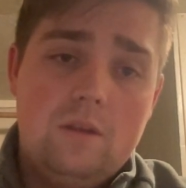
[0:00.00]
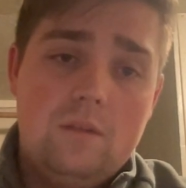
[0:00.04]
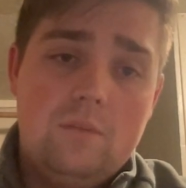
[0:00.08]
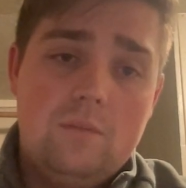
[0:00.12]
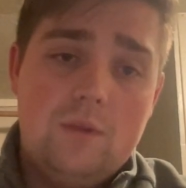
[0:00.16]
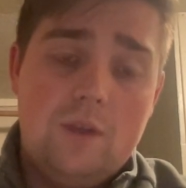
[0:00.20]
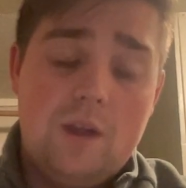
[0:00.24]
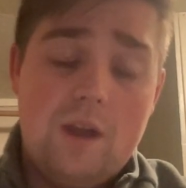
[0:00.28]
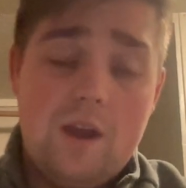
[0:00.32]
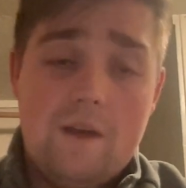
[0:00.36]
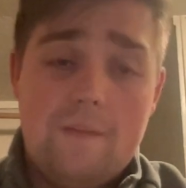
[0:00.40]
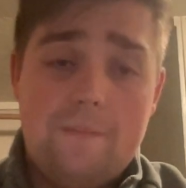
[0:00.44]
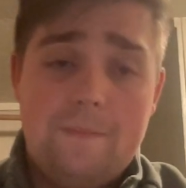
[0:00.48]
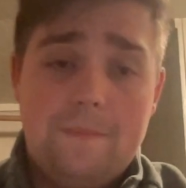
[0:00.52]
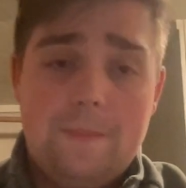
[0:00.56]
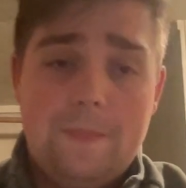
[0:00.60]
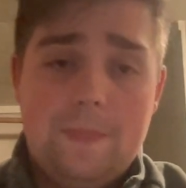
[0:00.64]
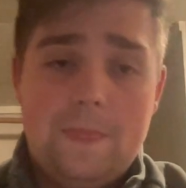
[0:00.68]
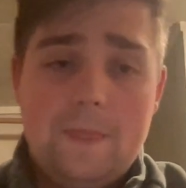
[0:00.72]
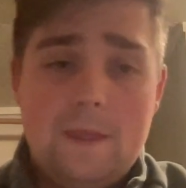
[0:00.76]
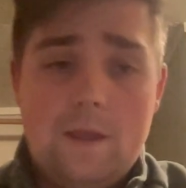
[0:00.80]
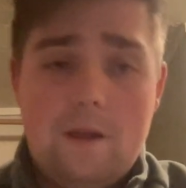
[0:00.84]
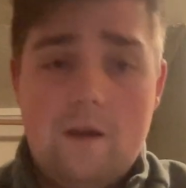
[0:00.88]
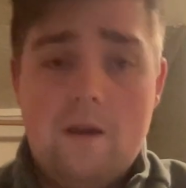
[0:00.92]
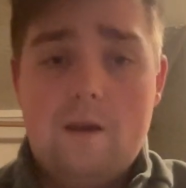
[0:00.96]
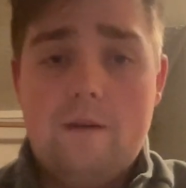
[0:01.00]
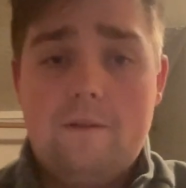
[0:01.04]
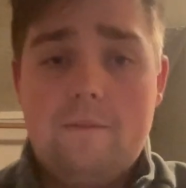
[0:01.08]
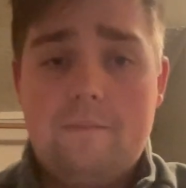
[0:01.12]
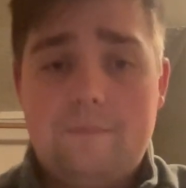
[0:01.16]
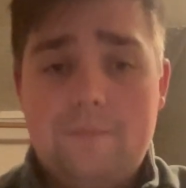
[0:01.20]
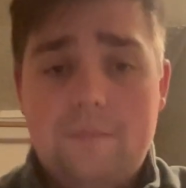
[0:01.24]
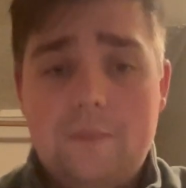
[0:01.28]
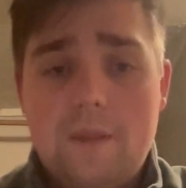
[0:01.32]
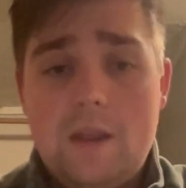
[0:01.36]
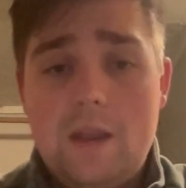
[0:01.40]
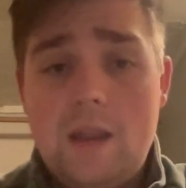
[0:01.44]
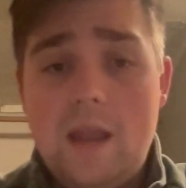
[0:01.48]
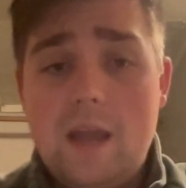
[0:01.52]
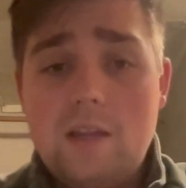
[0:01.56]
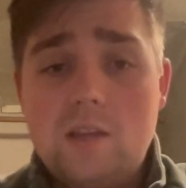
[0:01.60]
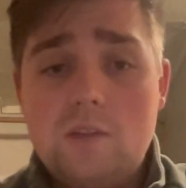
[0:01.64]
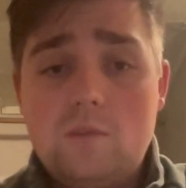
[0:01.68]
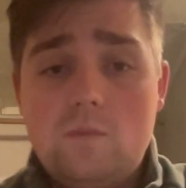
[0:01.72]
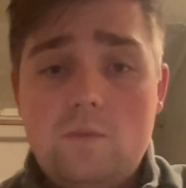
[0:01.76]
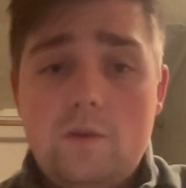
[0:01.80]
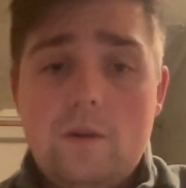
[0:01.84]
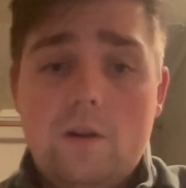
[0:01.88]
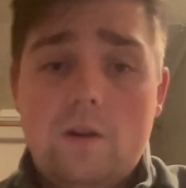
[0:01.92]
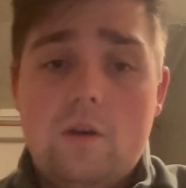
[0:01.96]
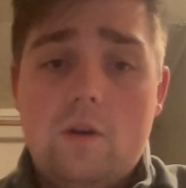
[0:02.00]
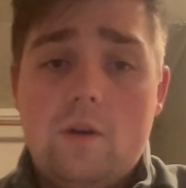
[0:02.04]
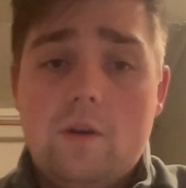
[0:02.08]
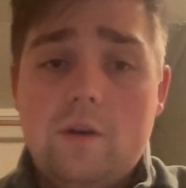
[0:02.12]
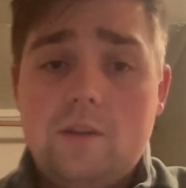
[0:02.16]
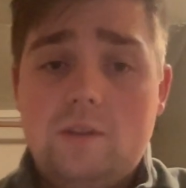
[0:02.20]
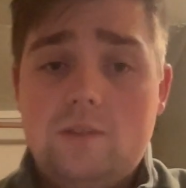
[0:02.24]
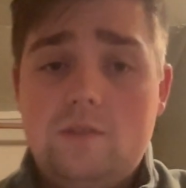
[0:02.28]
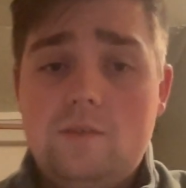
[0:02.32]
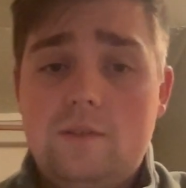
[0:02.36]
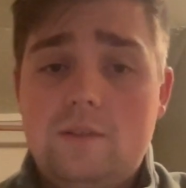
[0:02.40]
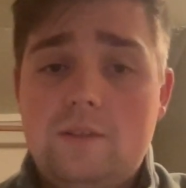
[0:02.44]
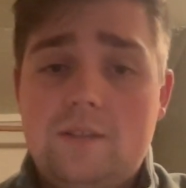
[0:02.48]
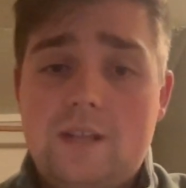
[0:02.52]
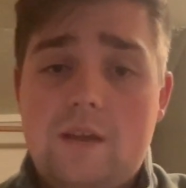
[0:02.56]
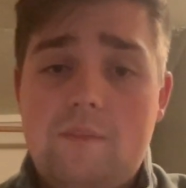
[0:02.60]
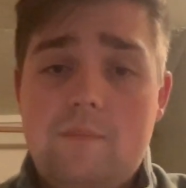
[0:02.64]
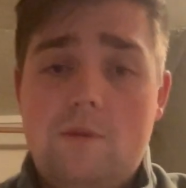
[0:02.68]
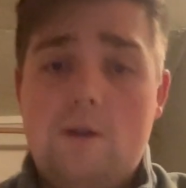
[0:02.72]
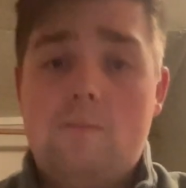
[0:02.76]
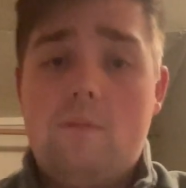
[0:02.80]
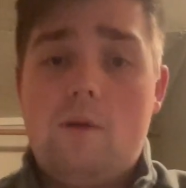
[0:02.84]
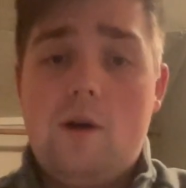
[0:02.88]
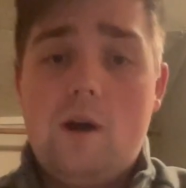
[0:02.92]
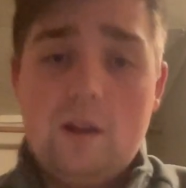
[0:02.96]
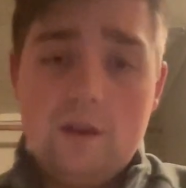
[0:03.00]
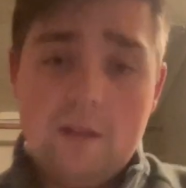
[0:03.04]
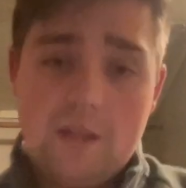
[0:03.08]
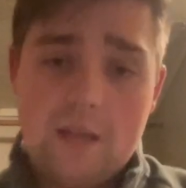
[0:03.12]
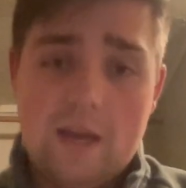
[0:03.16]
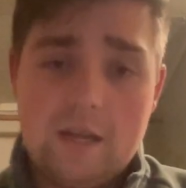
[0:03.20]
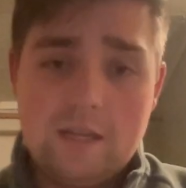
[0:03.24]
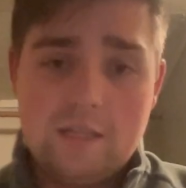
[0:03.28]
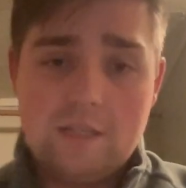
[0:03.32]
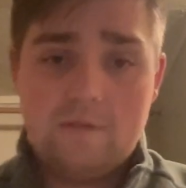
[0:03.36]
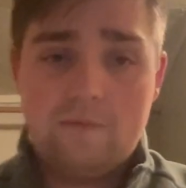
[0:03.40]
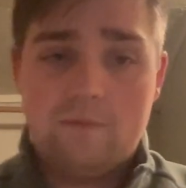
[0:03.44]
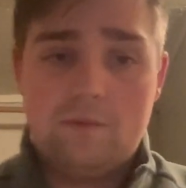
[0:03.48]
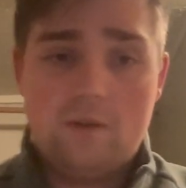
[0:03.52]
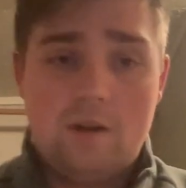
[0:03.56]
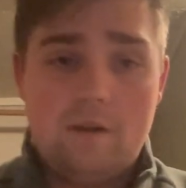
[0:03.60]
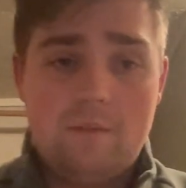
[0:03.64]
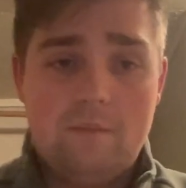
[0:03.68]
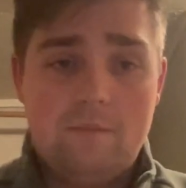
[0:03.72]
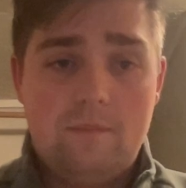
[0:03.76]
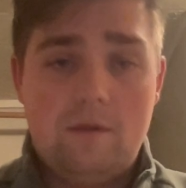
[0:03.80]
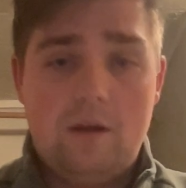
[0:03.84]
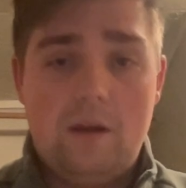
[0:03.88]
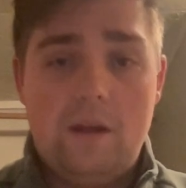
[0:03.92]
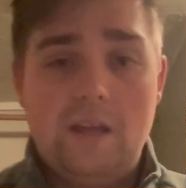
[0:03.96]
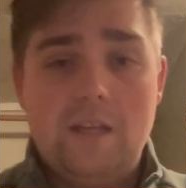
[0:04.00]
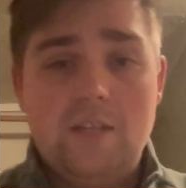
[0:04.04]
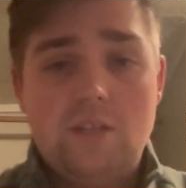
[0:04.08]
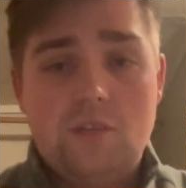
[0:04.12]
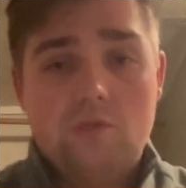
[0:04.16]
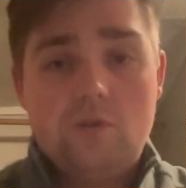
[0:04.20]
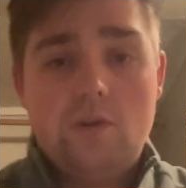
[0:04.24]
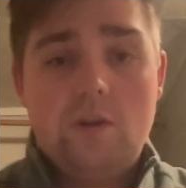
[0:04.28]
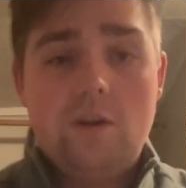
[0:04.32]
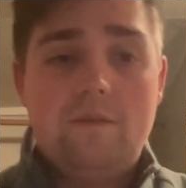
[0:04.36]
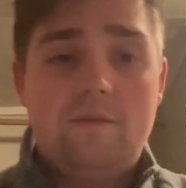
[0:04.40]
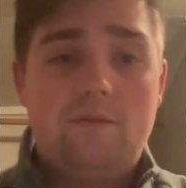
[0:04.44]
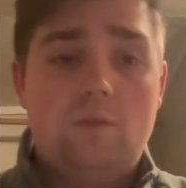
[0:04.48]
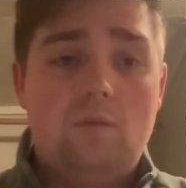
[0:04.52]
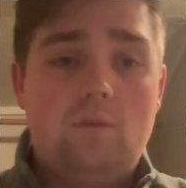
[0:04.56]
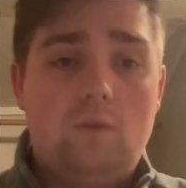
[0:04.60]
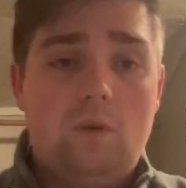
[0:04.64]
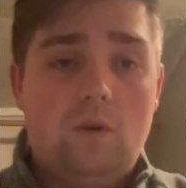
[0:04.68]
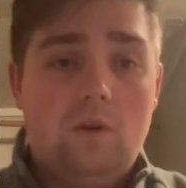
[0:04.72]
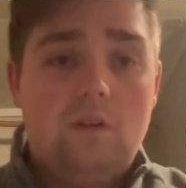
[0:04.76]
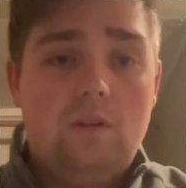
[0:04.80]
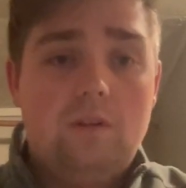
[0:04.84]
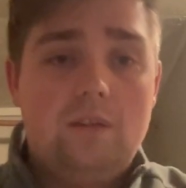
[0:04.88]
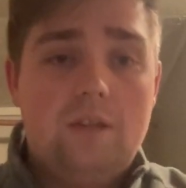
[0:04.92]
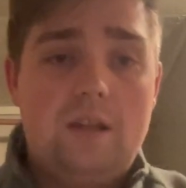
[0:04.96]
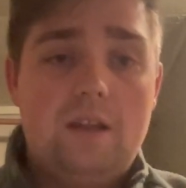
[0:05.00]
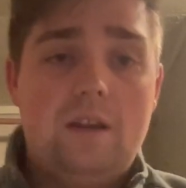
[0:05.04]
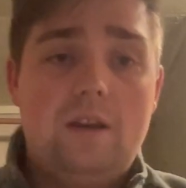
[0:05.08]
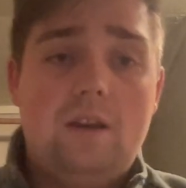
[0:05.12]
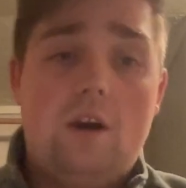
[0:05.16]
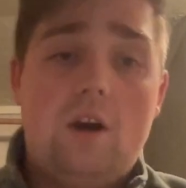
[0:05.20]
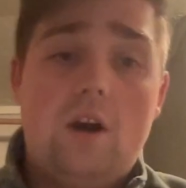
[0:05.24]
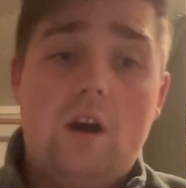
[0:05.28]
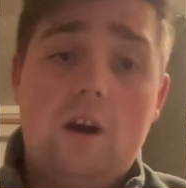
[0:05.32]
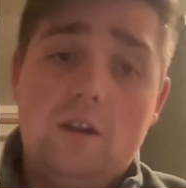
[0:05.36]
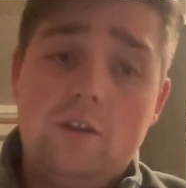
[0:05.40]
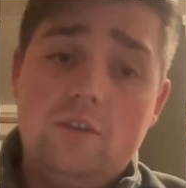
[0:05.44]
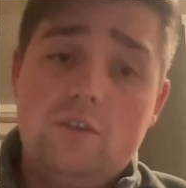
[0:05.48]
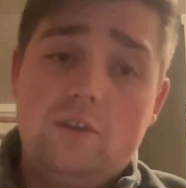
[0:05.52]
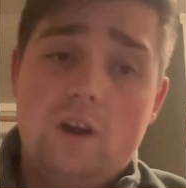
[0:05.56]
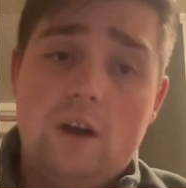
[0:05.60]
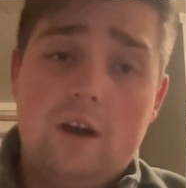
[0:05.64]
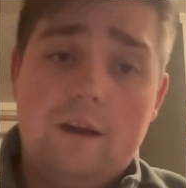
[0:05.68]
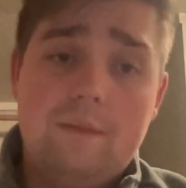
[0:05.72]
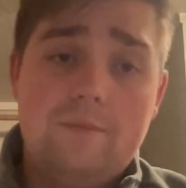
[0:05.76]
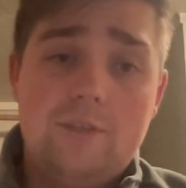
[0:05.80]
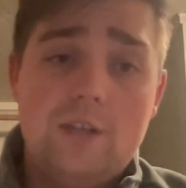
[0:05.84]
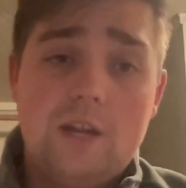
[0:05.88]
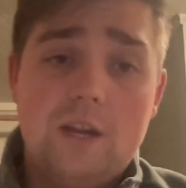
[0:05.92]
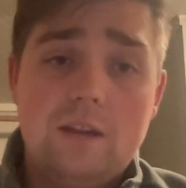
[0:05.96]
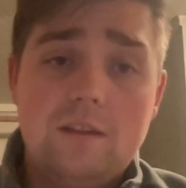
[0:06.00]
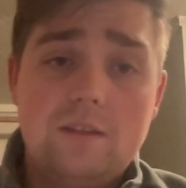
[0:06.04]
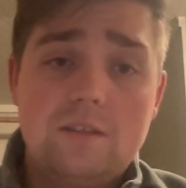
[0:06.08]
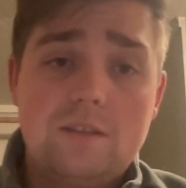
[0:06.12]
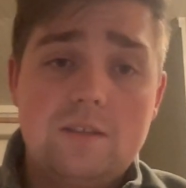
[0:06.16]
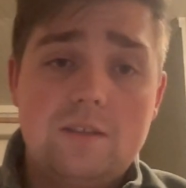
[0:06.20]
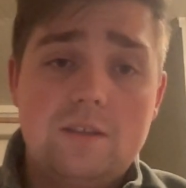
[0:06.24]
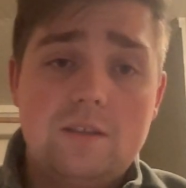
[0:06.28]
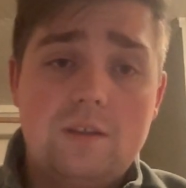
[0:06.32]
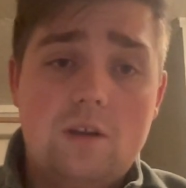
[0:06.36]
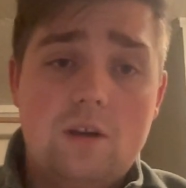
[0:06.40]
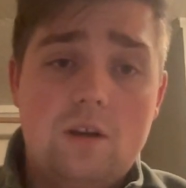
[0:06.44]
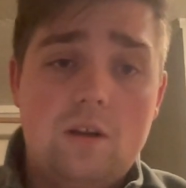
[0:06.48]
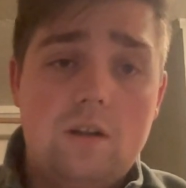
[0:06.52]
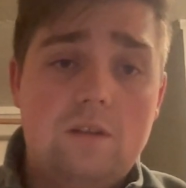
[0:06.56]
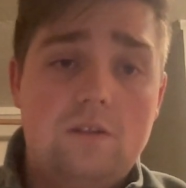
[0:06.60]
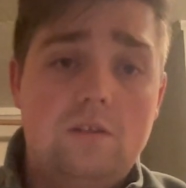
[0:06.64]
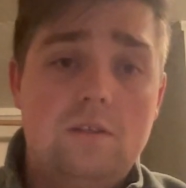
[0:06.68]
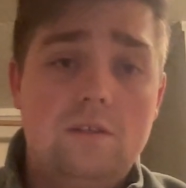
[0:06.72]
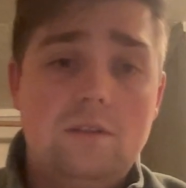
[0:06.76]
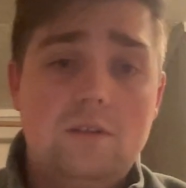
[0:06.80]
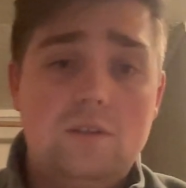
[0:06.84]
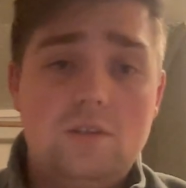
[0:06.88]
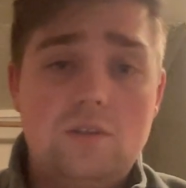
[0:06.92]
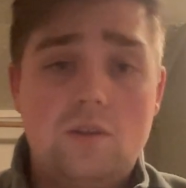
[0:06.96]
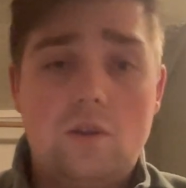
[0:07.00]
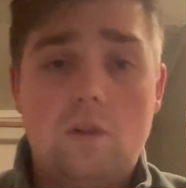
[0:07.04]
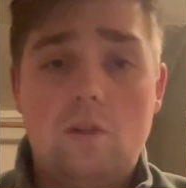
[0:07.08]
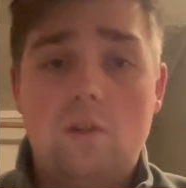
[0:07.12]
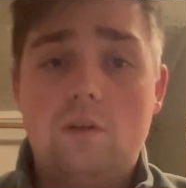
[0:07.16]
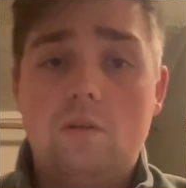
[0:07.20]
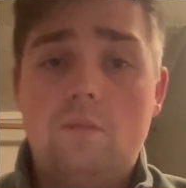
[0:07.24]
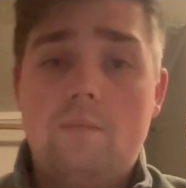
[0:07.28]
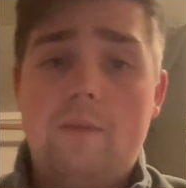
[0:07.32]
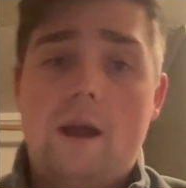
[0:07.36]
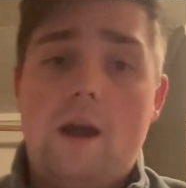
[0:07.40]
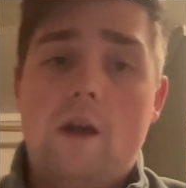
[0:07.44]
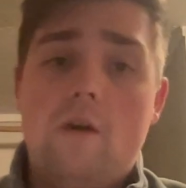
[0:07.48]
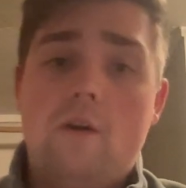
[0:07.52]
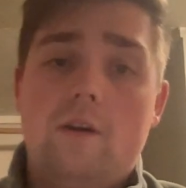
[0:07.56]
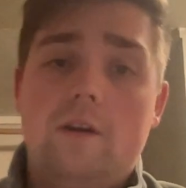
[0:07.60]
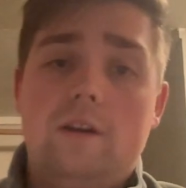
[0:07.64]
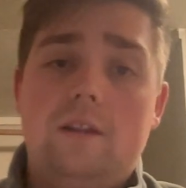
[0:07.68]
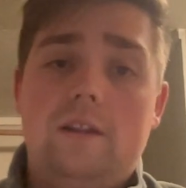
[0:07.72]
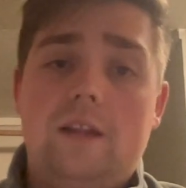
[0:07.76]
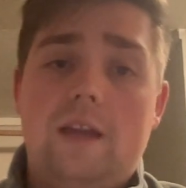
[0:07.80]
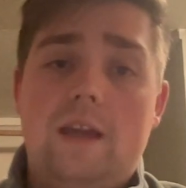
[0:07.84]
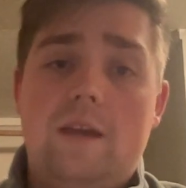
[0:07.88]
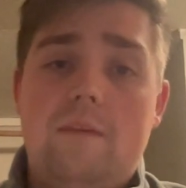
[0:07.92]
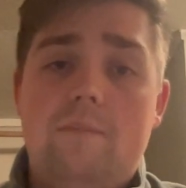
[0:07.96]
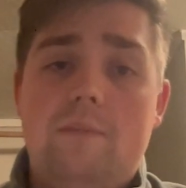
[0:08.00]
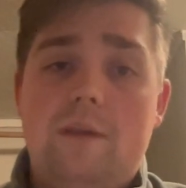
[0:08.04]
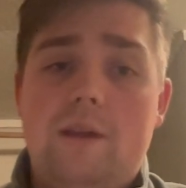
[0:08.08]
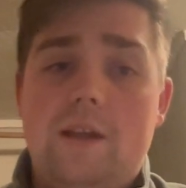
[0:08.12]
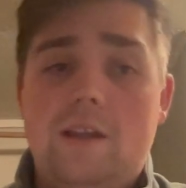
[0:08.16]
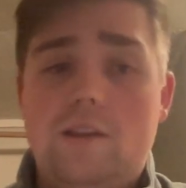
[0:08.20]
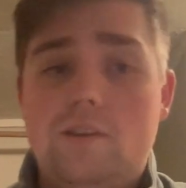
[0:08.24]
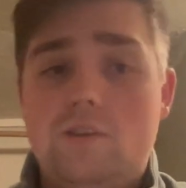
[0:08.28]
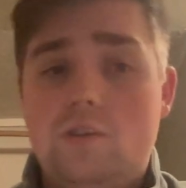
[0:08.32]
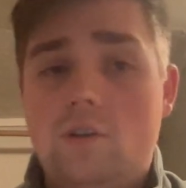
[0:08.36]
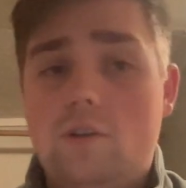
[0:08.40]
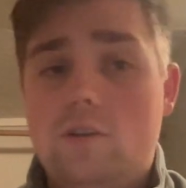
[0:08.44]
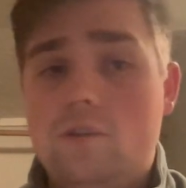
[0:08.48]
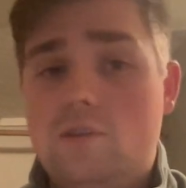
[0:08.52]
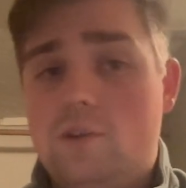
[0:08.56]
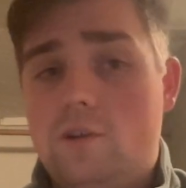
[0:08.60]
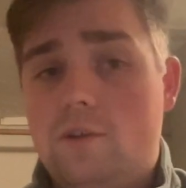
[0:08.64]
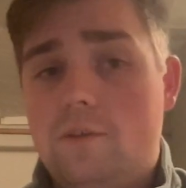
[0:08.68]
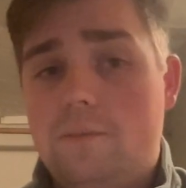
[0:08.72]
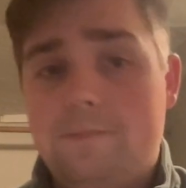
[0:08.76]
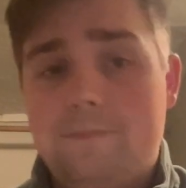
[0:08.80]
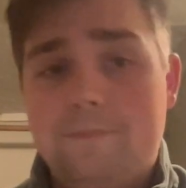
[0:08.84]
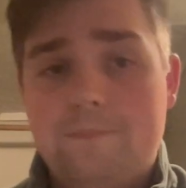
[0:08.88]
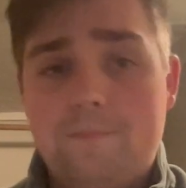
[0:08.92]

But yeah, next we are going to examine a podcast from A History of the World in 100 Objects called Solar Powered Lamp and Charger.